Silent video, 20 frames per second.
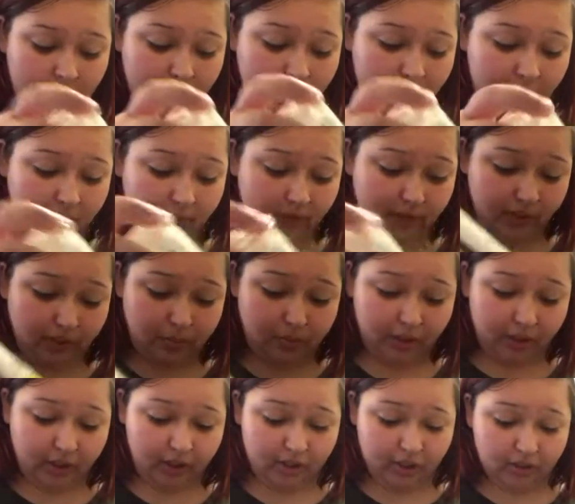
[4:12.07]
evenly
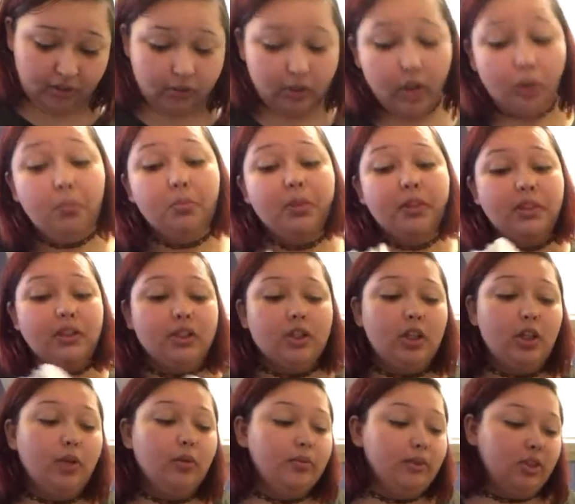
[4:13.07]
sprinkled. Don't put
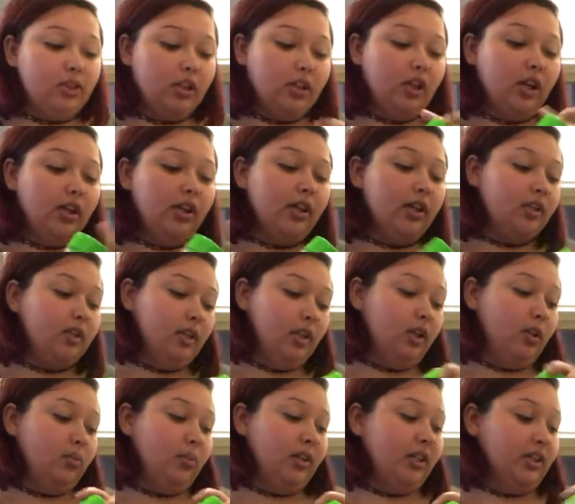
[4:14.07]
too much garlic
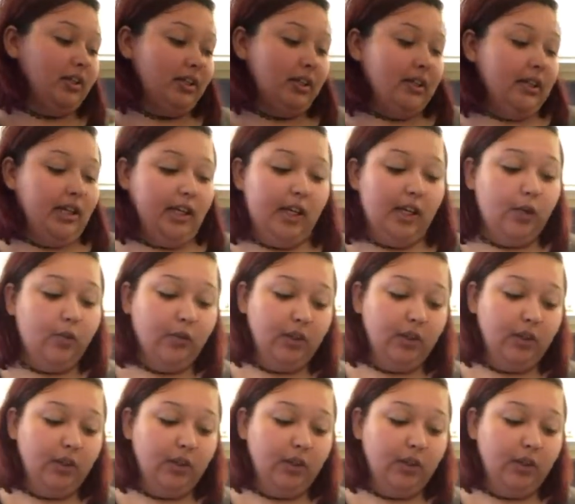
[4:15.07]
salt because today